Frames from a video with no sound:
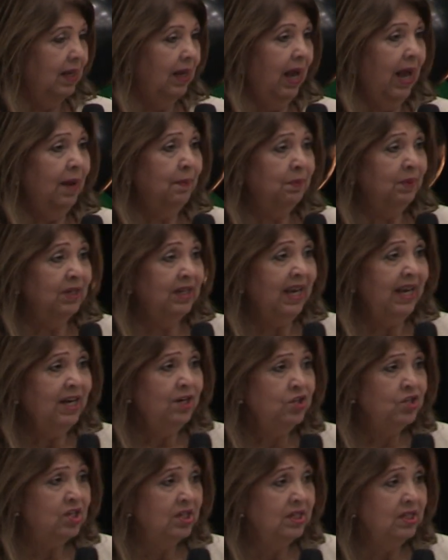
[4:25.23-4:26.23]

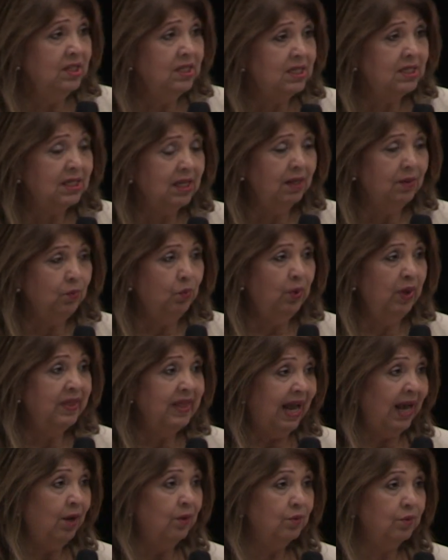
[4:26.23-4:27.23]
applications
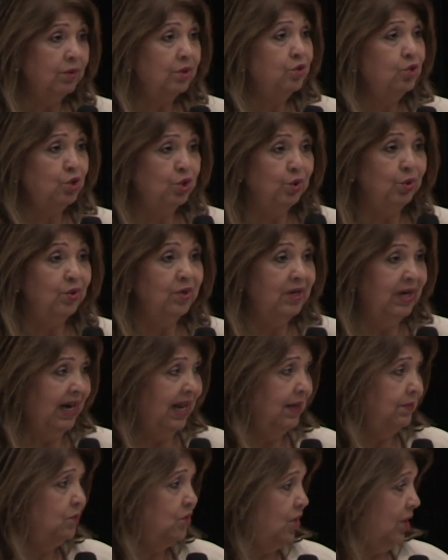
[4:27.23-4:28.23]
without the student
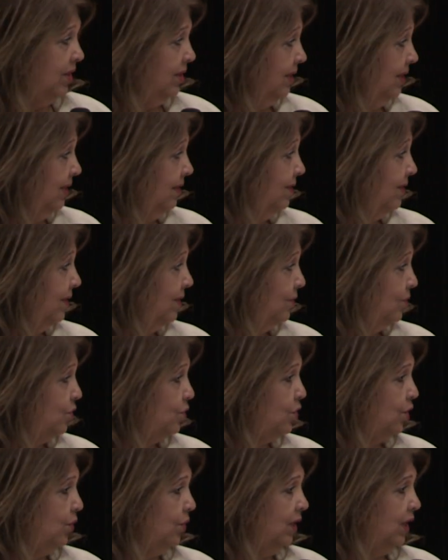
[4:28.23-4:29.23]
names on it.
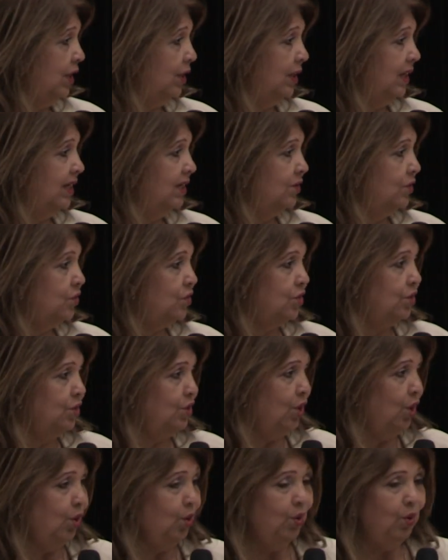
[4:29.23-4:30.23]
So there is
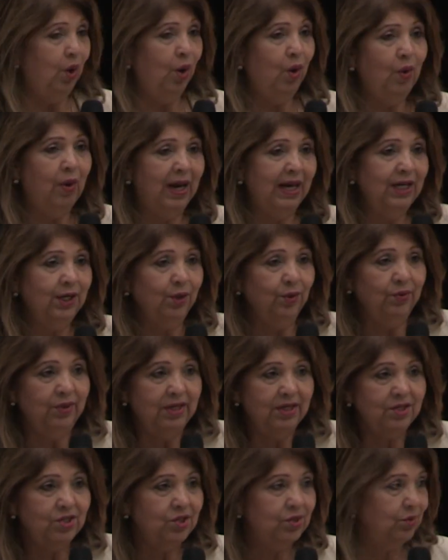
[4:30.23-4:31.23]
no, oh, I know
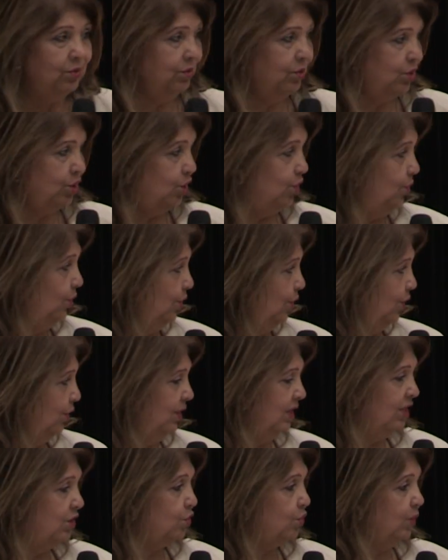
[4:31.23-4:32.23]
this student or
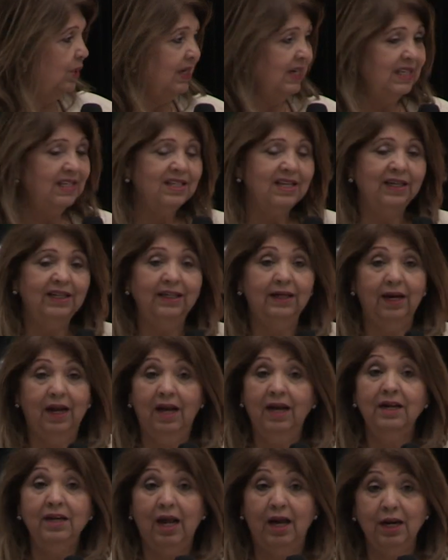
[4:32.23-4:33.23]
this one. It's an
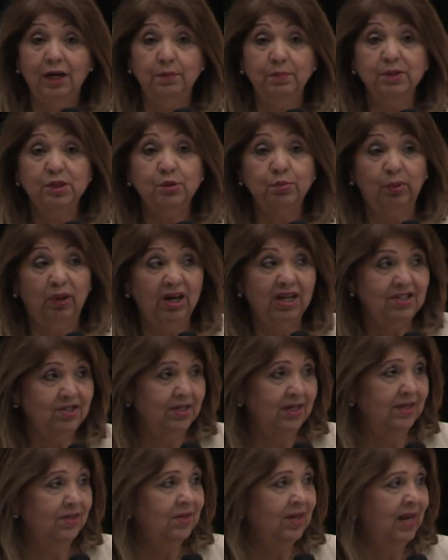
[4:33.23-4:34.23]
anonymous
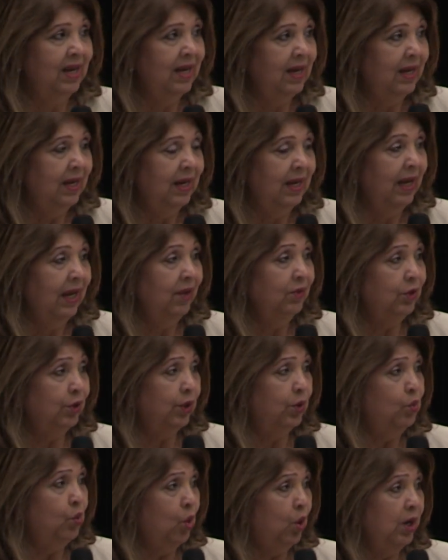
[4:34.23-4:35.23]
process. And they're
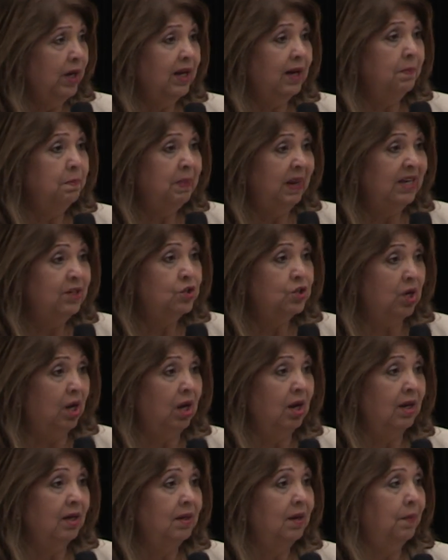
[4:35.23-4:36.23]
awarded based
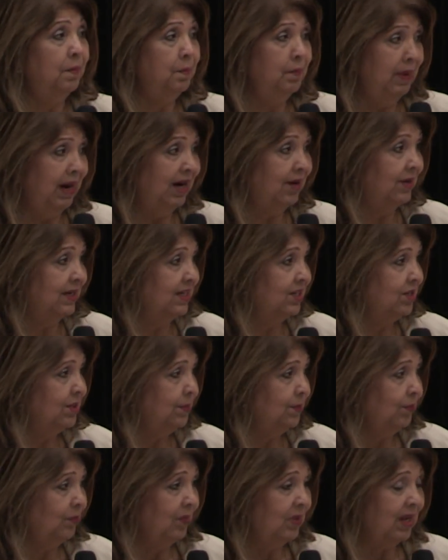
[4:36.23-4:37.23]
on merit.
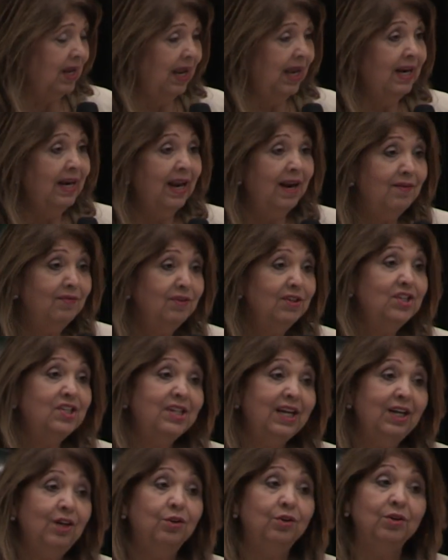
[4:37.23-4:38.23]
And every
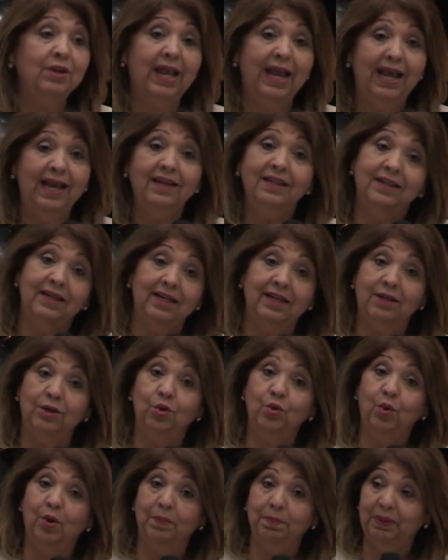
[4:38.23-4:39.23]
single candidate
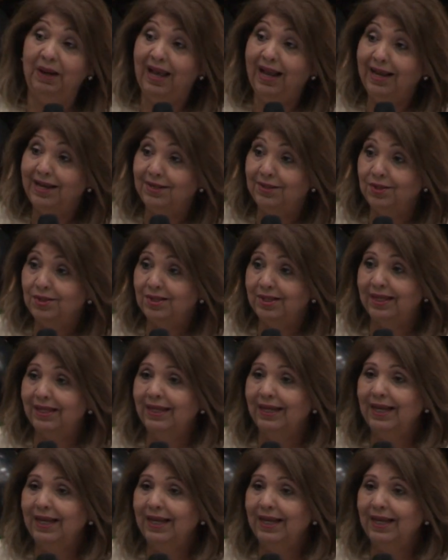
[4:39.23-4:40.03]
who applies